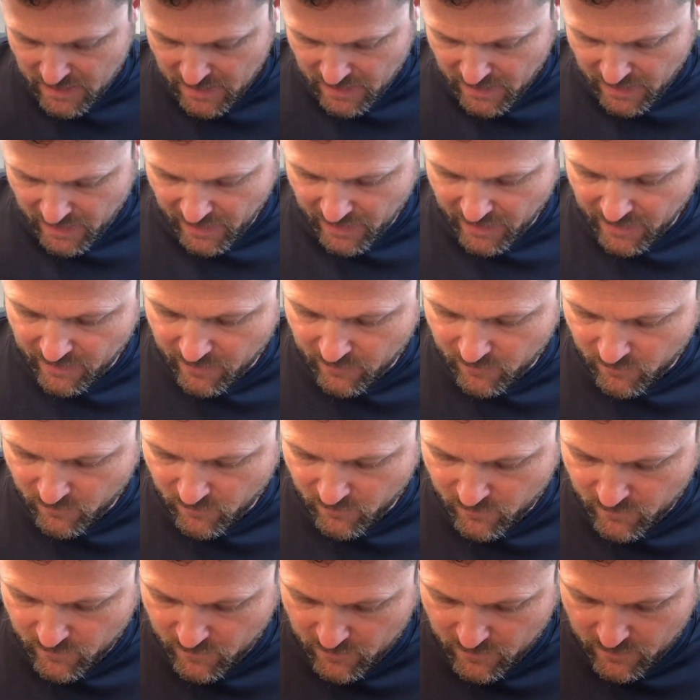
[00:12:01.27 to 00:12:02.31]

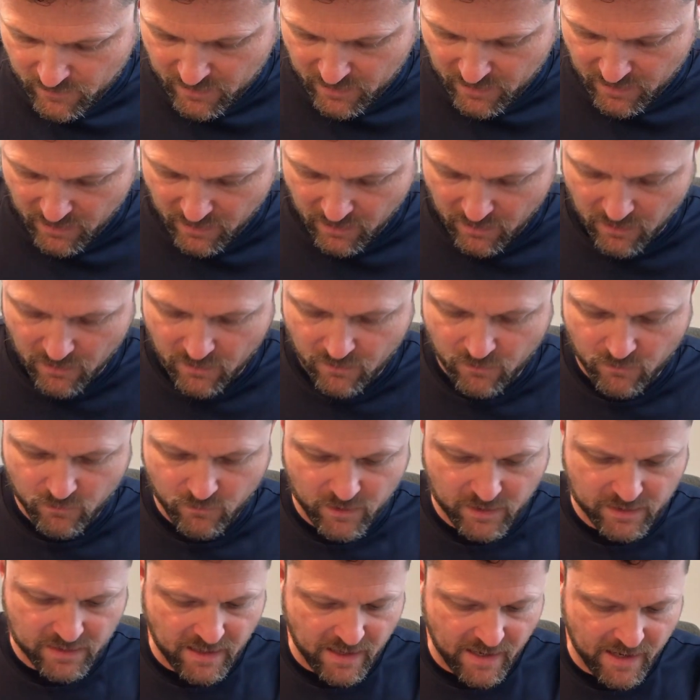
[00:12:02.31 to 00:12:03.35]
And
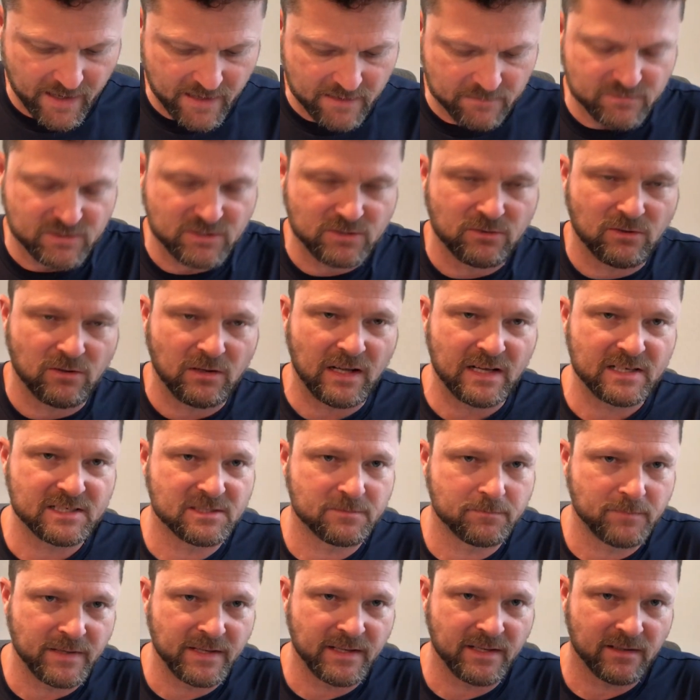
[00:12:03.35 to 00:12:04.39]
with the Amsoil, I
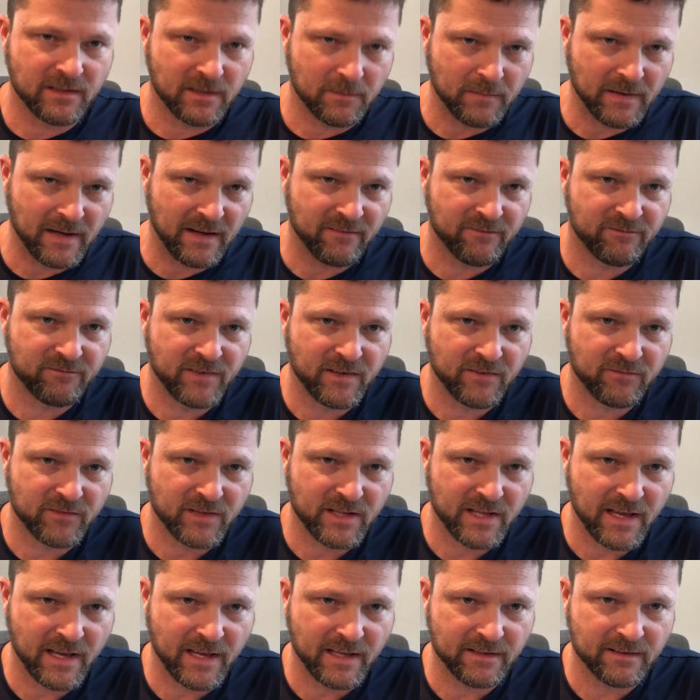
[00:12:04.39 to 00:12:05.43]
spent about
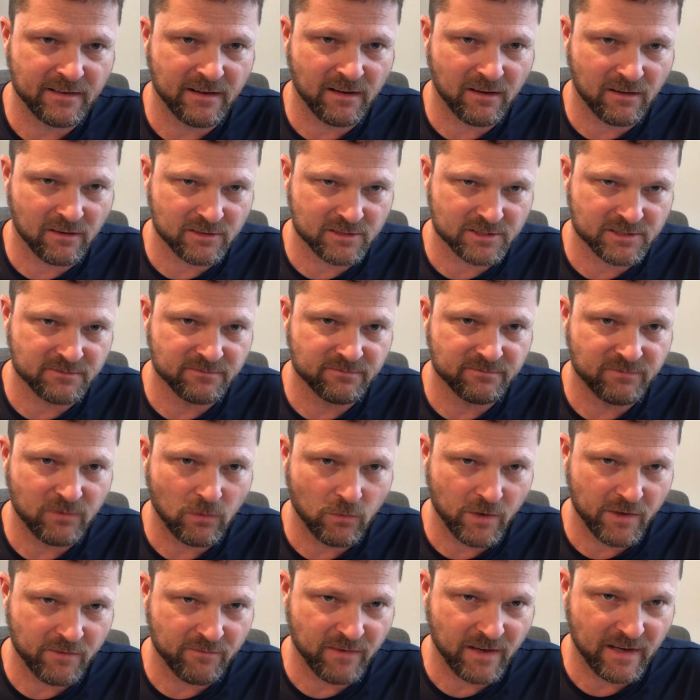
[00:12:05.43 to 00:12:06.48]

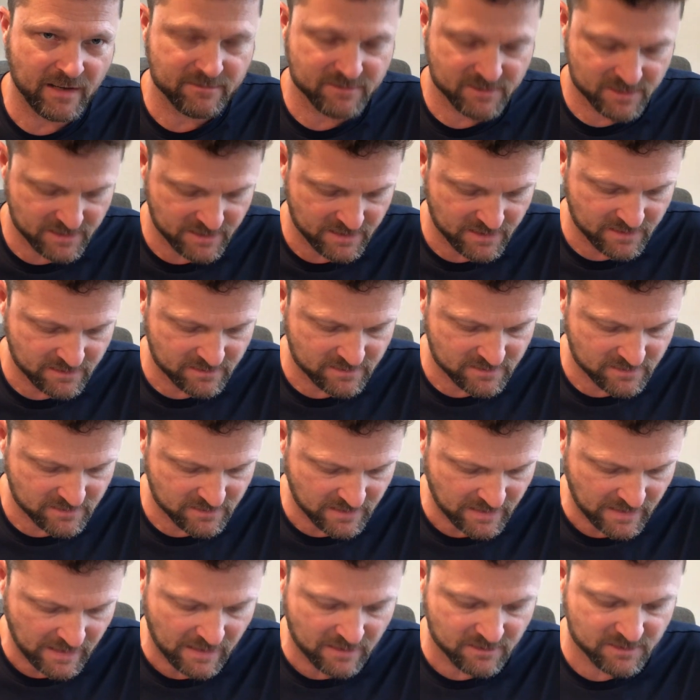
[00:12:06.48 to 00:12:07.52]
$58.45,
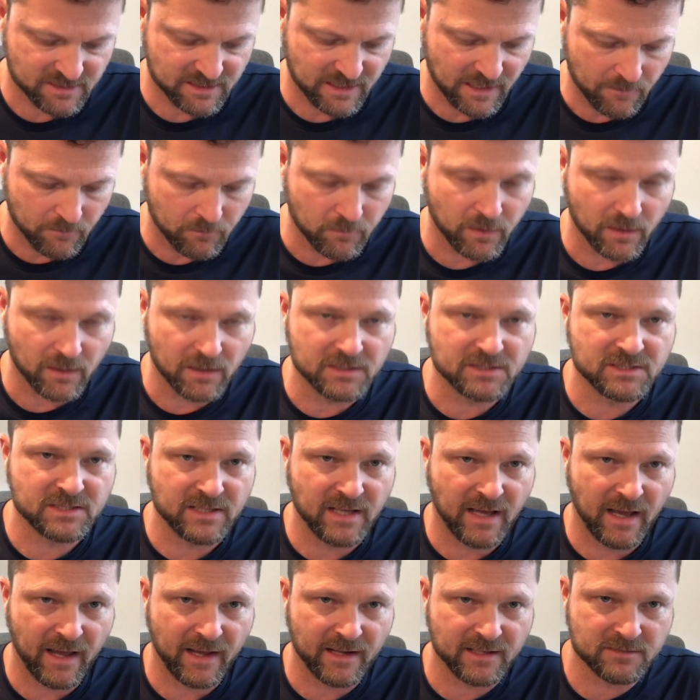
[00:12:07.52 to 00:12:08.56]
and I'll say plus
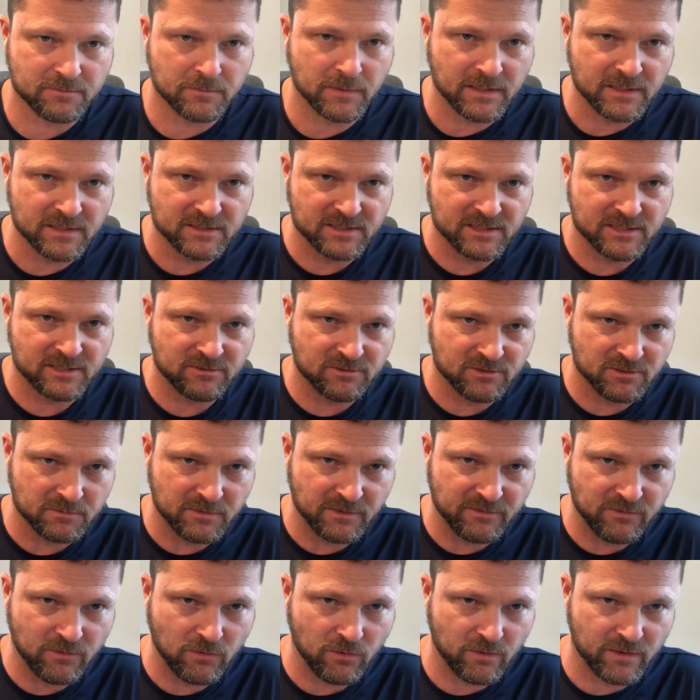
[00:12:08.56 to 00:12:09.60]
tax because this was
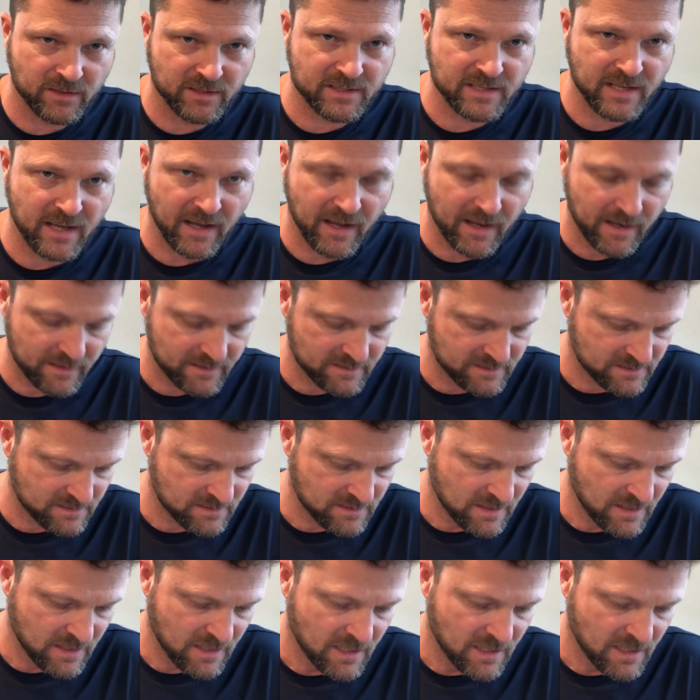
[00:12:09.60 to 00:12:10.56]
before the tax.